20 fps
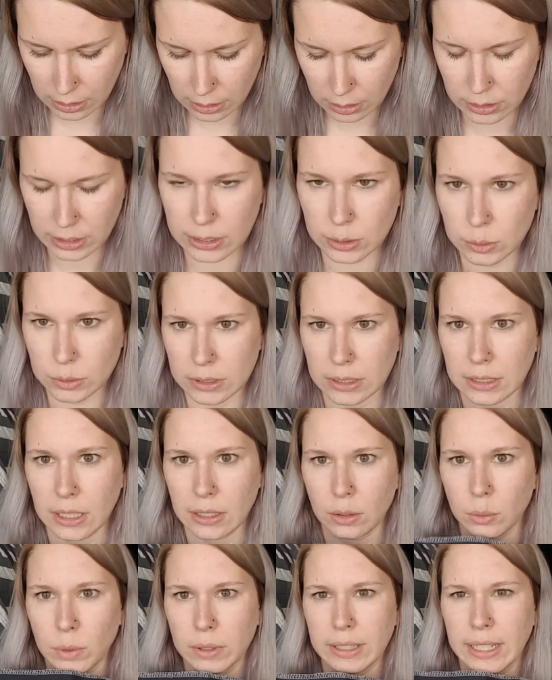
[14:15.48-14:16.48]
This was
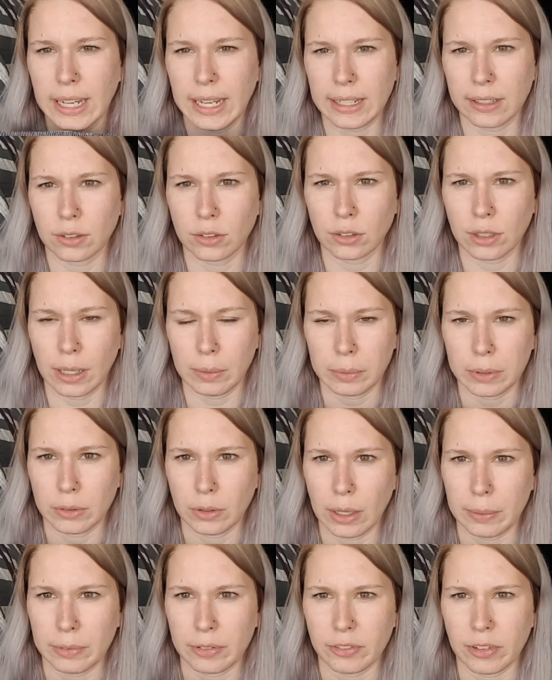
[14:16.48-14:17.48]
another one that had crappy
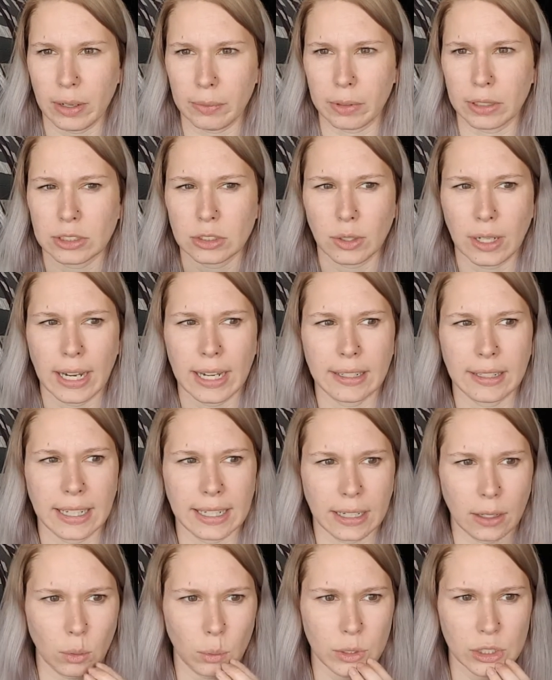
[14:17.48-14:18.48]
fabric. So I had like
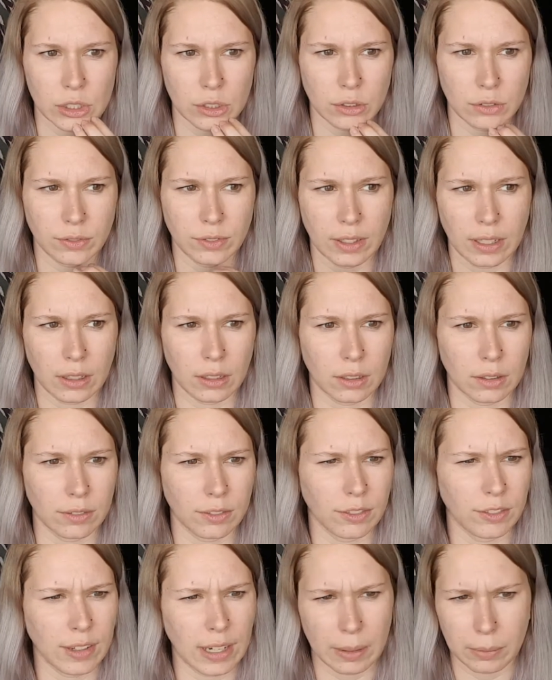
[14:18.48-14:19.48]
a Witchell
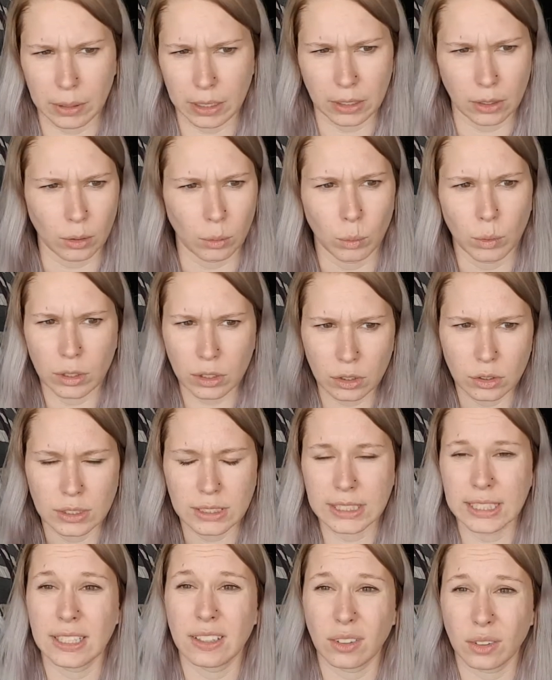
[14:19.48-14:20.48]
fabric, or one of those
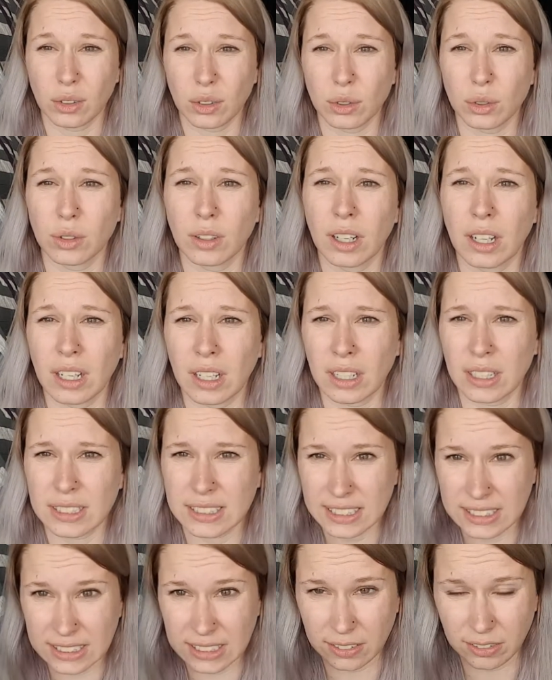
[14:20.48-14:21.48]
see-through
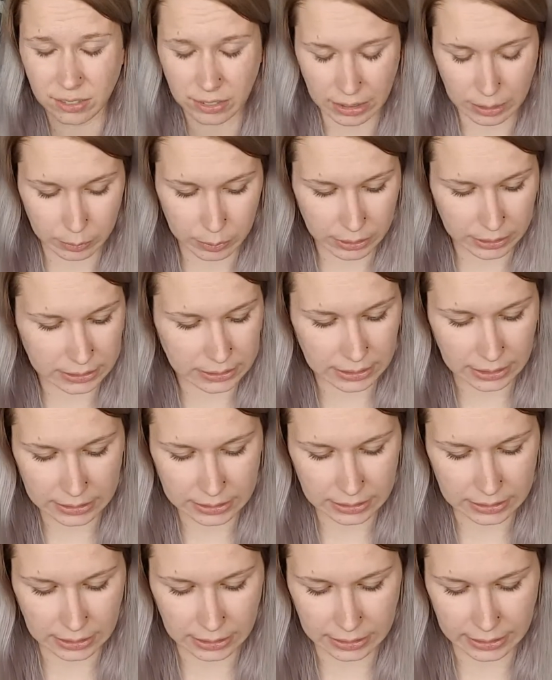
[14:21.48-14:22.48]
stiff fabrics that I
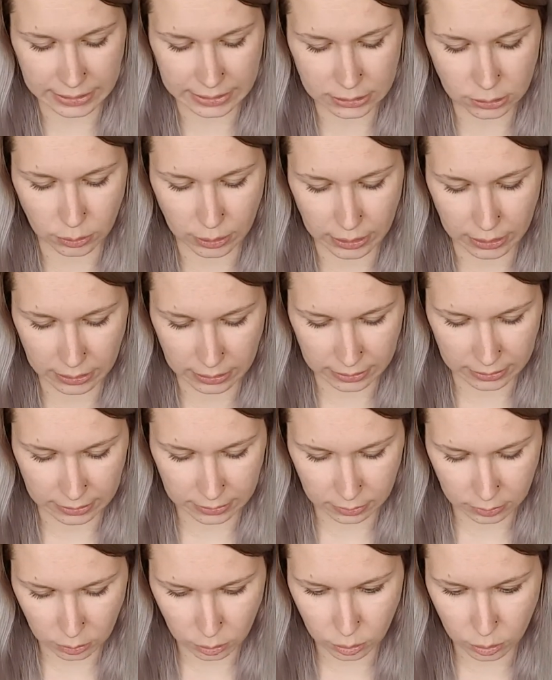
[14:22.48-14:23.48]
did not like. So I
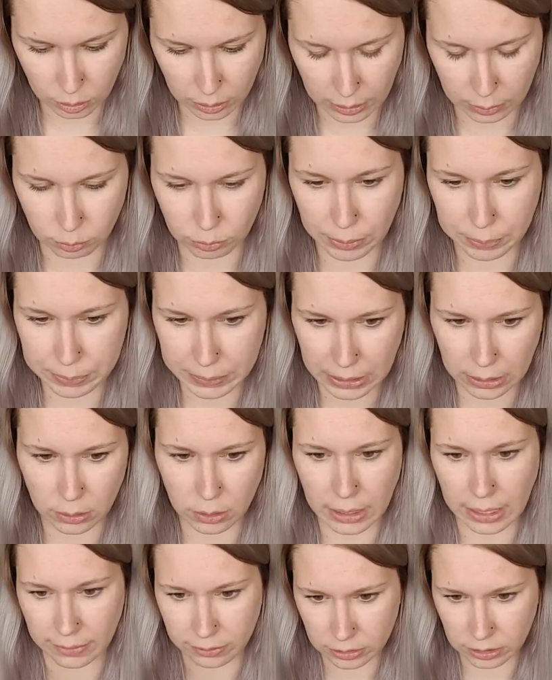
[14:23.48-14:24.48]
ripped out,
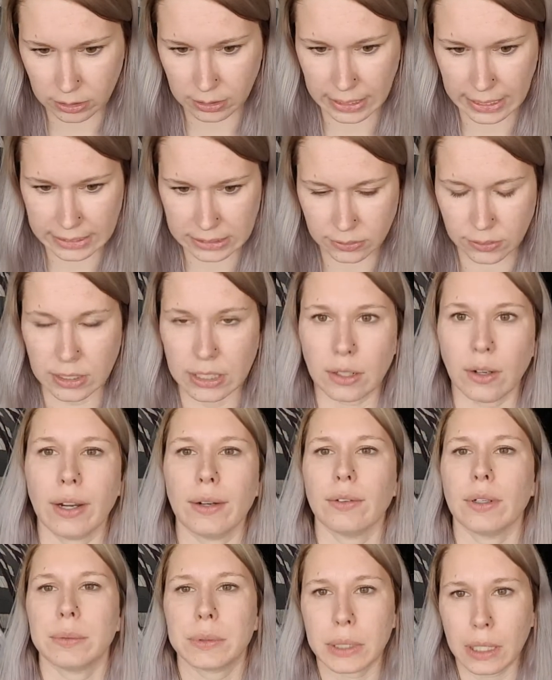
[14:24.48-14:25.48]
after the last video, I
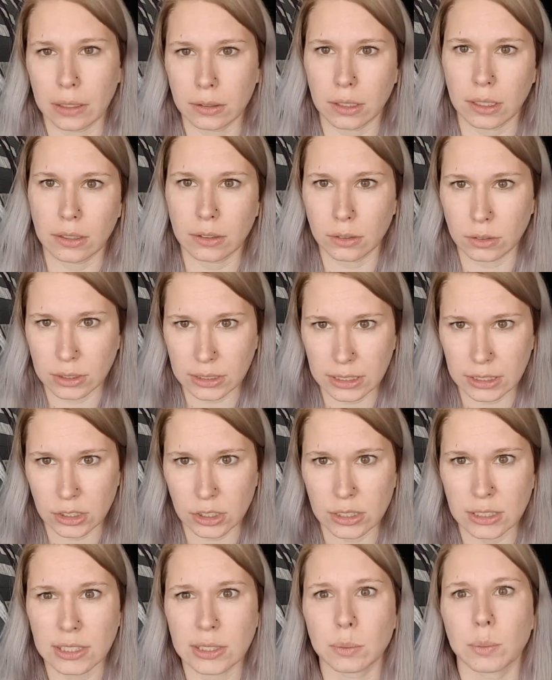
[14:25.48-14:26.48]
ripped out all those
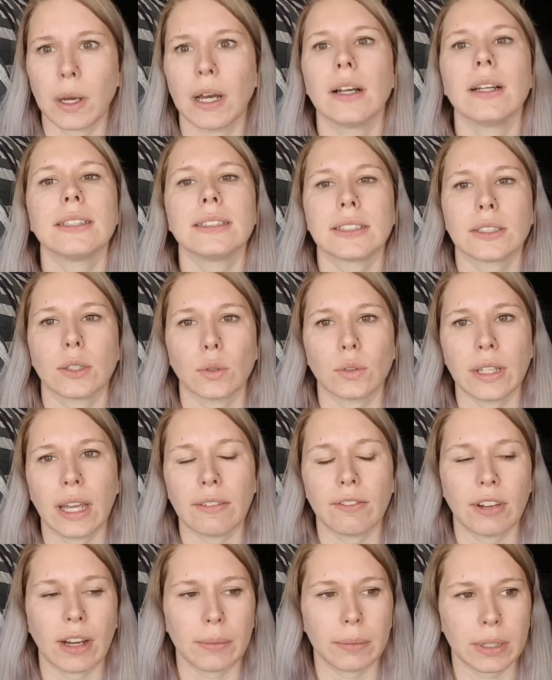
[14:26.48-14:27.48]
stitches as well and sold
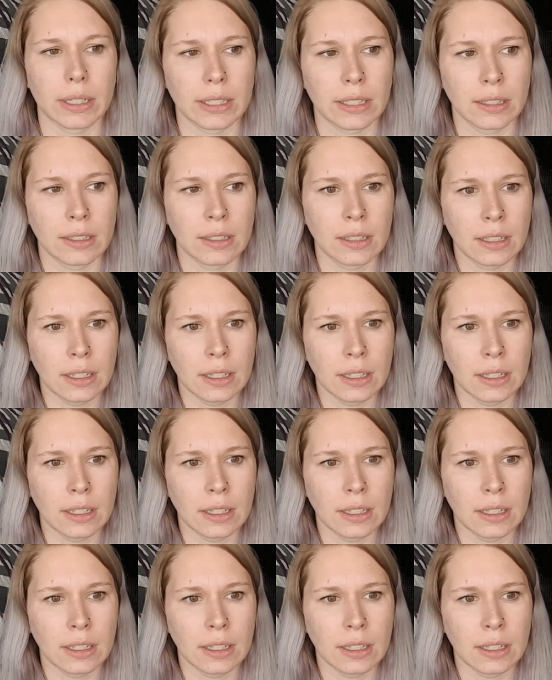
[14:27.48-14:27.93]
that fabric.